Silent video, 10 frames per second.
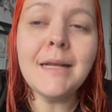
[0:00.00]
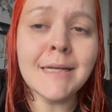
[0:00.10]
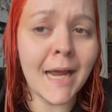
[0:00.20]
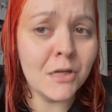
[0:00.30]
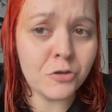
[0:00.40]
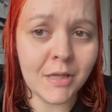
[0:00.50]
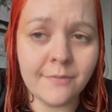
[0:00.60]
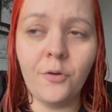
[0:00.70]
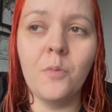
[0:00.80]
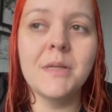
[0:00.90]
kind of
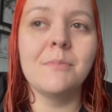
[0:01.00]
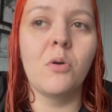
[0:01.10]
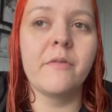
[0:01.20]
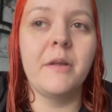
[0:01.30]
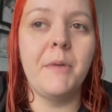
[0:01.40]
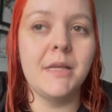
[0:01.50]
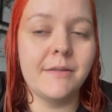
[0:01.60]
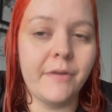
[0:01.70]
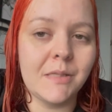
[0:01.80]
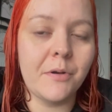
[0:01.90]
transformed. It's more of an
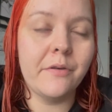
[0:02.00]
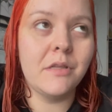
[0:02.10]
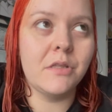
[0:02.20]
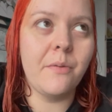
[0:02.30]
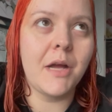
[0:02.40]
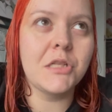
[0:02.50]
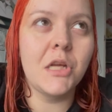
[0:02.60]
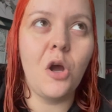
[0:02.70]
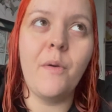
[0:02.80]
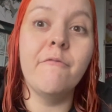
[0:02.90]
immersive experience, so you
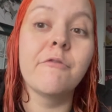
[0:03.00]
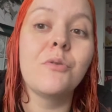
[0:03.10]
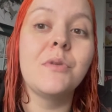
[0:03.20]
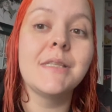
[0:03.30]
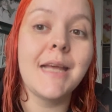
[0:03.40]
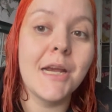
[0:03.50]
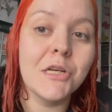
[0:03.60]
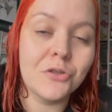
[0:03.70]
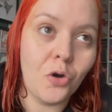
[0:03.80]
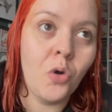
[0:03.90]
actually go in through the
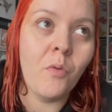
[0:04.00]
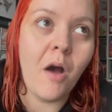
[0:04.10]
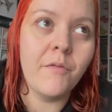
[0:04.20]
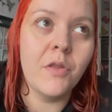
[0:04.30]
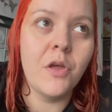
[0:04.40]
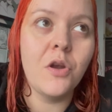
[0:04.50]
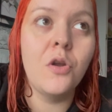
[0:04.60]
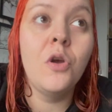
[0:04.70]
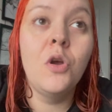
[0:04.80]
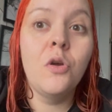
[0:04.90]
stage door rather than
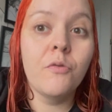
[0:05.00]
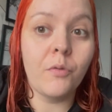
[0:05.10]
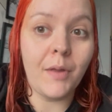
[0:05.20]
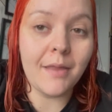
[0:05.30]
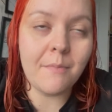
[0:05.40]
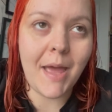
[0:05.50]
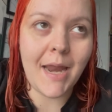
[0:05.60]
through like the main